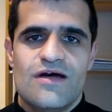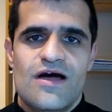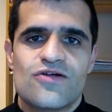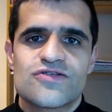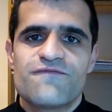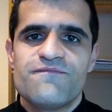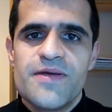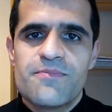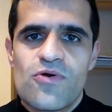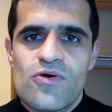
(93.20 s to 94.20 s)
a lot of
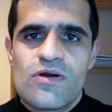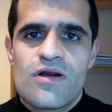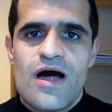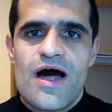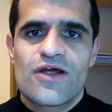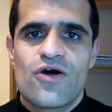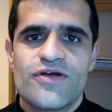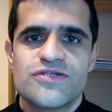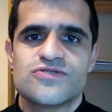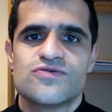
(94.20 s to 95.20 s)
people are
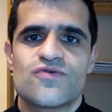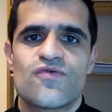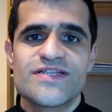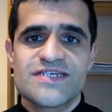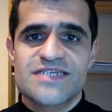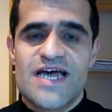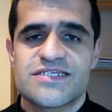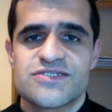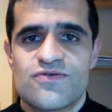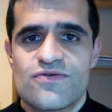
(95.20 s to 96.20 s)
going to
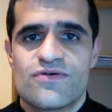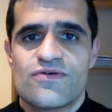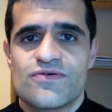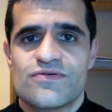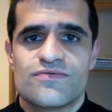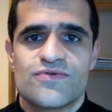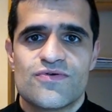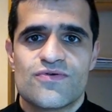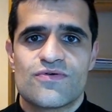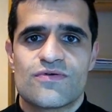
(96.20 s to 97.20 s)
criticize your
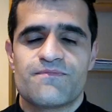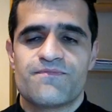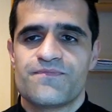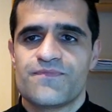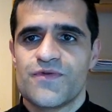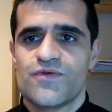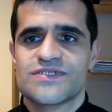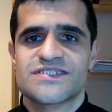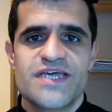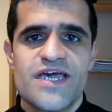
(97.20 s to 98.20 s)

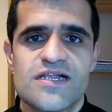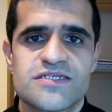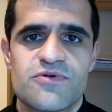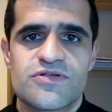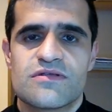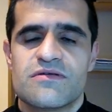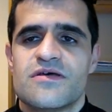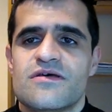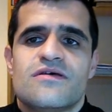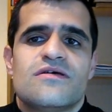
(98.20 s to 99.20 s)
skills, but
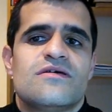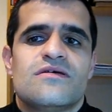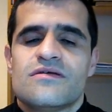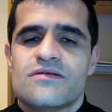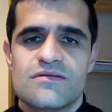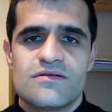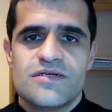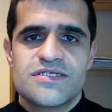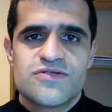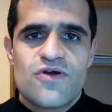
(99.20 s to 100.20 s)

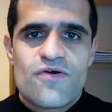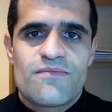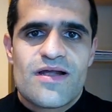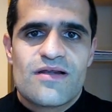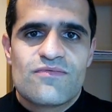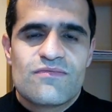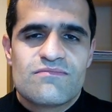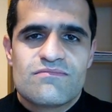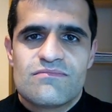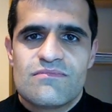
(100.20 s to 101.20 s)
it's normal.
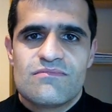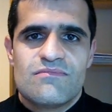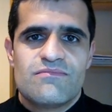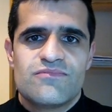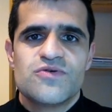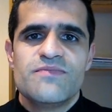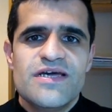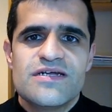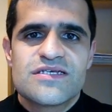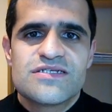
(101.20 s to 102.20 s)
To
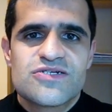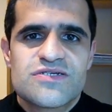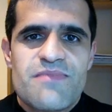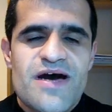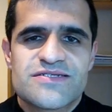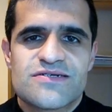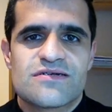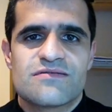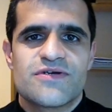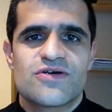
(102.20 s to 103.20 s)
me, it doesn't matter,
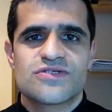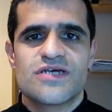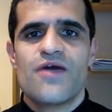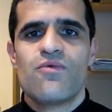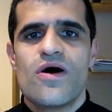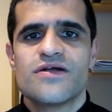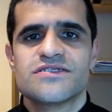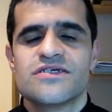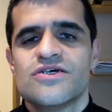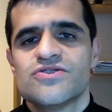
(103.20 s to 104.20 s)
because I
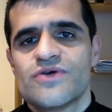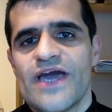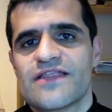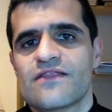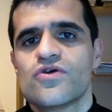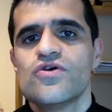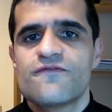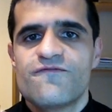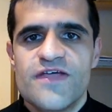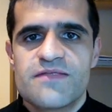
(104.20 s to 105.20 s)
want to get
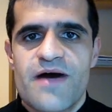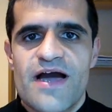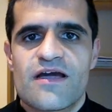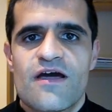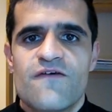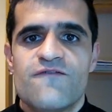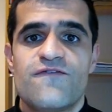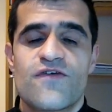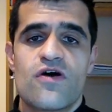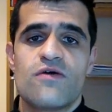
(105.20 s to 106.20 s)
good feedback
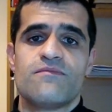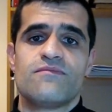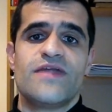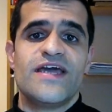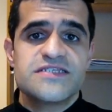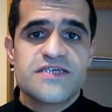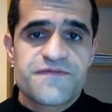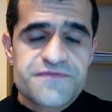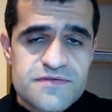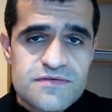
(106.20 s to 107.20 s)
from
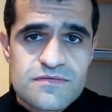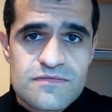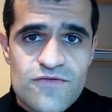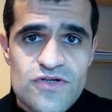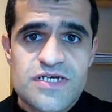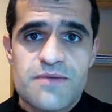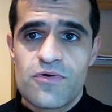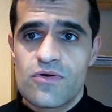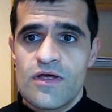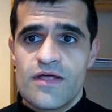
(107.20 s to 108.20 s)
natives. For
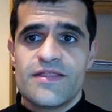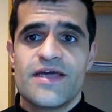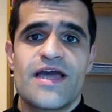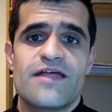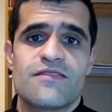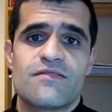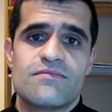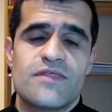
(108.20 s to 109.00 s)
example, they can